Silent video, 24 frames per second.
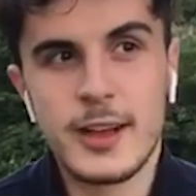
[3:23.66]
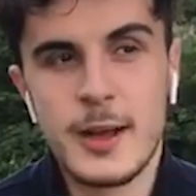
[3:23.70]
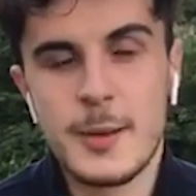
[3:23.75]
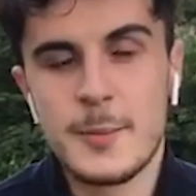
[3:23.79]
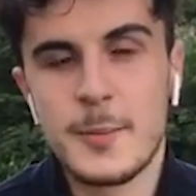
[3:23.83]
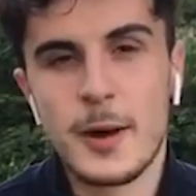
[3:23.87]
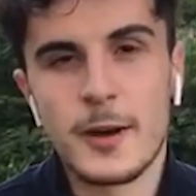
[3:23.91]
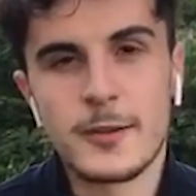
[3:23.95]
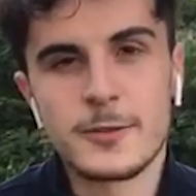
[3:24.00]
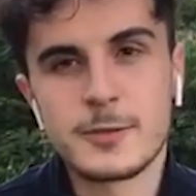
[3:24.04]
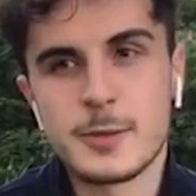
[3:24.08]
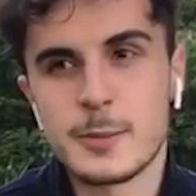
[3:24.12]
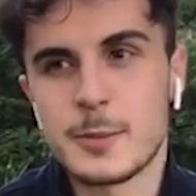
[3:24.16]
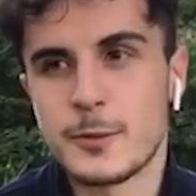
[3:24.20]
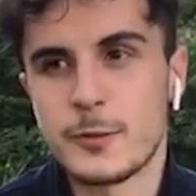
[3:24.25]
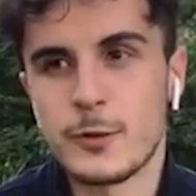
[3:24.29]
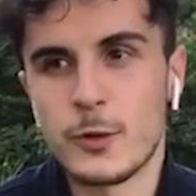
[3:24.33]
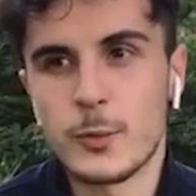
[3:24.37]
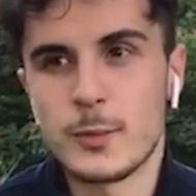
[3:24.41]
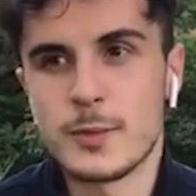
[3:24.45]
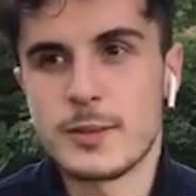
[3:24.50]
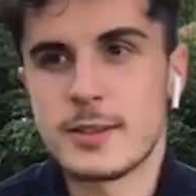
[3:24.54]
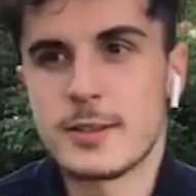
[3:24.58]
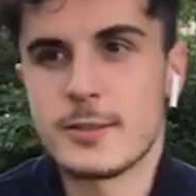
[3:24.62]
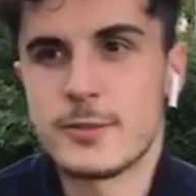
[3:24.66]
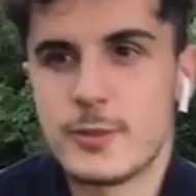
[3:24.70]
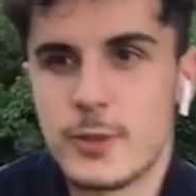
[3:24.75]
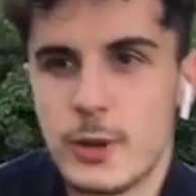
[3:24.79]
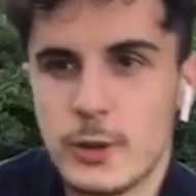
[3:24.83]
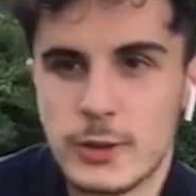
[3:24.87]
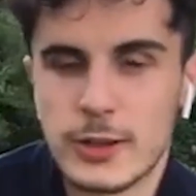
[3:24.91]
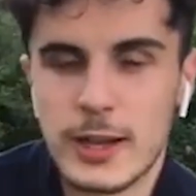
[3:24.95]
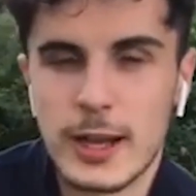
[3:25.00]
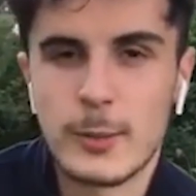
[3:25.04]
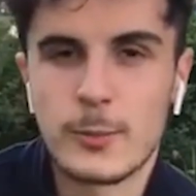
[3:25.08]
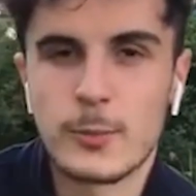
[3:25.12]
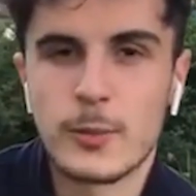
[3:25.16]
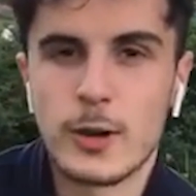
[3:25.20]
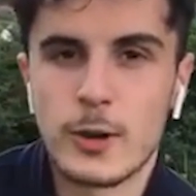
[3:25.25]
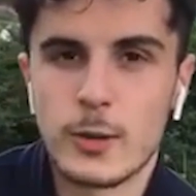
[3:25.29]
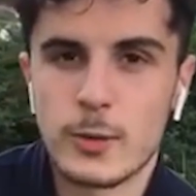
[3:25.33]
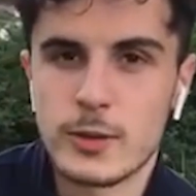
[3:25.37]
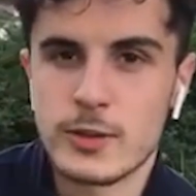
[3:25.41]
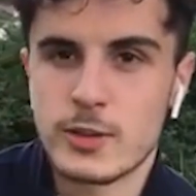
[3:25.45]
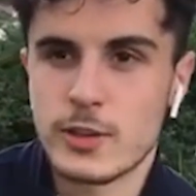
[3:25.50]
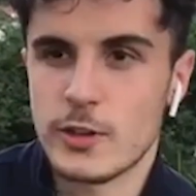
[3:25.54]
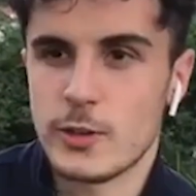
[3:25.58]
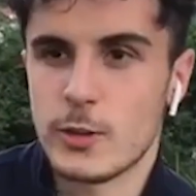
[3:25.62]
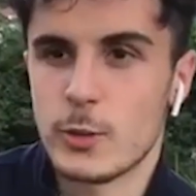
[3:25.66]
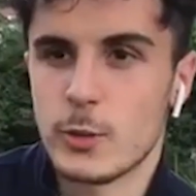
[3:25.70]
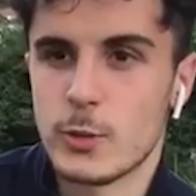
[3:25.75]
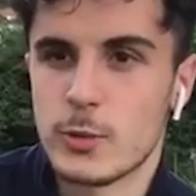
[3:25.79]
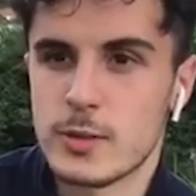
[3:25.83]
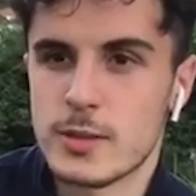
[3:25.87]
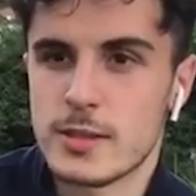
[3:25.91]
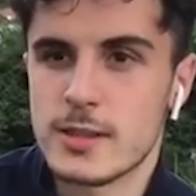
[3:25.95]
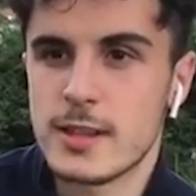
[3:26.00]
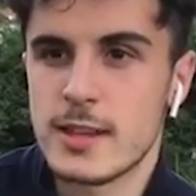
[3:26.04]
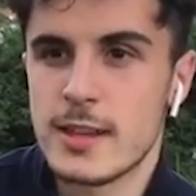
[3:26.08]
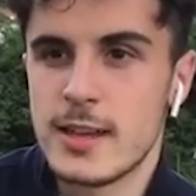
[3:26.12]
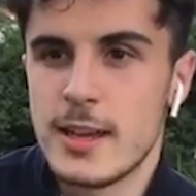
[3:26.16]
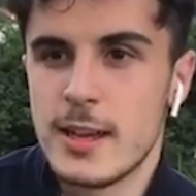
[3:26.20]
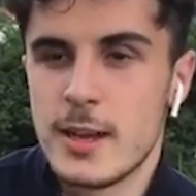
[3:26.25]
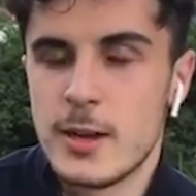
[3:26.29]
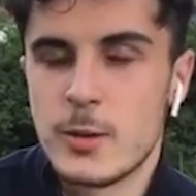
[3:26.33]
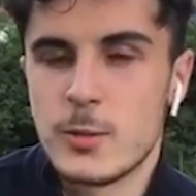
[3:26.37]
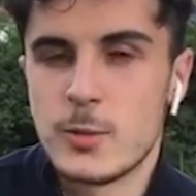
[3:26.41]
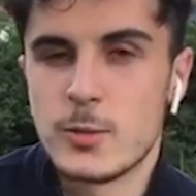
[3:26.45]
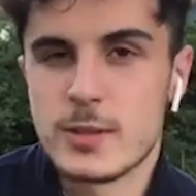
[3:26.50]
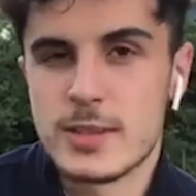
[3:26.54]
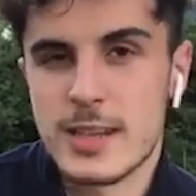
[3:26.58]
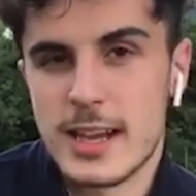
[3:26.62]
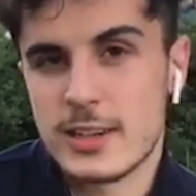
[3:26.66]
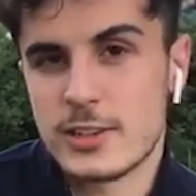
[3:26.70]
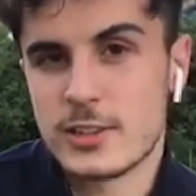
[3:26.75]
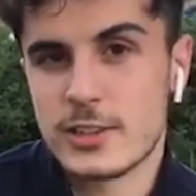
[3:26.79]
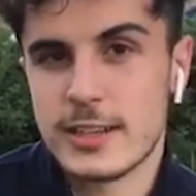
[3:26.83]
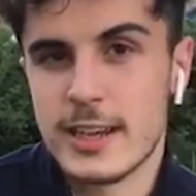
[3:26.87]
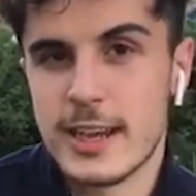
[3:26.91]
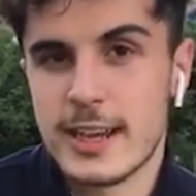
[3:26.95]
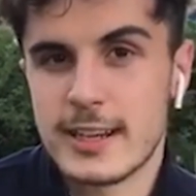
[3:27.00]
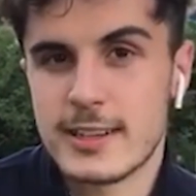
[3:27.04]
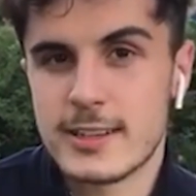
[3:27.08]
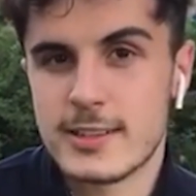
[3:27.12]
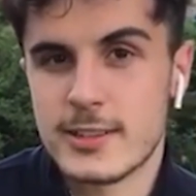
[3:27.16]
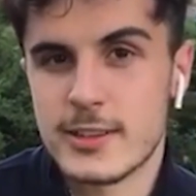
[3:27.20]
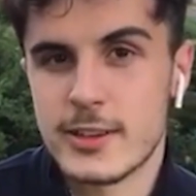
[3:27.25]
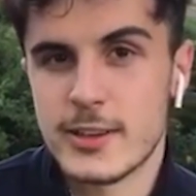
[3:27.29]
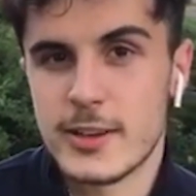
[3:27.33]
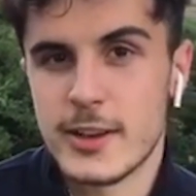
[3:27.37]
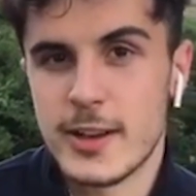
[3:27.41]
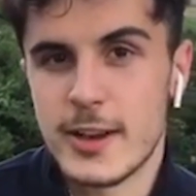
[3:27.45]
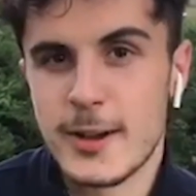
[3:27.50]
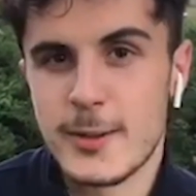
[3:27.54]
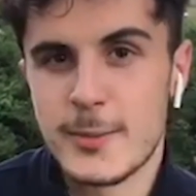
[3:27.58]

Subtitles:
apart from the performance of Todd Cantwell, which I thought was actually excellent.